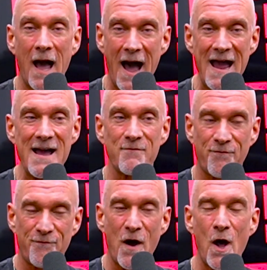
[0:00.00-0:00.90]
I have
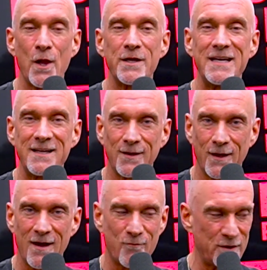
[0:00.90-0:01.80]
fallen in
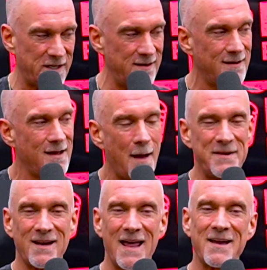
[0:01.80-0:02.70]
love with it. I
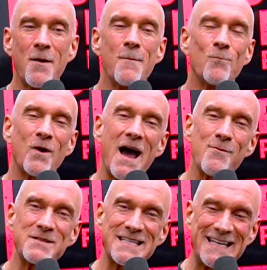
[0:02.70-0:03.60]
mean, like when I
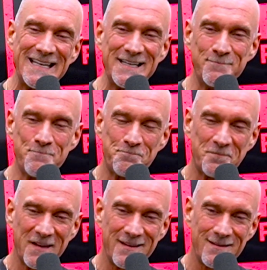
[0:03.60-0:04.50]
was a kid,
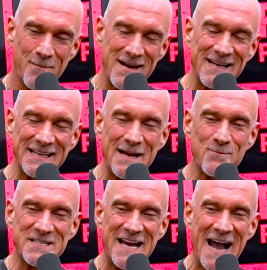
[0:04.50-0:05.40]
my nickname
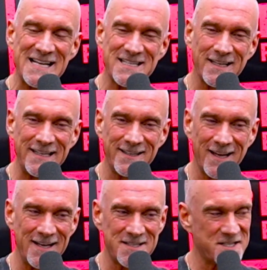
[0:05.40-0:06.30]
was gasoline
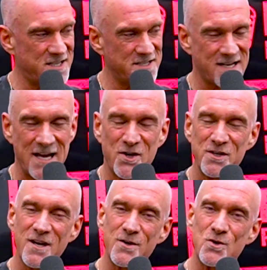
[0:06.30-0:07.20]
legs because I
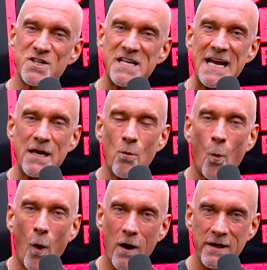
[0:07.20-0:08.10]
couldn't understand
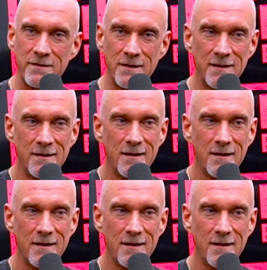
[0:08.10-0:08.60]
walking.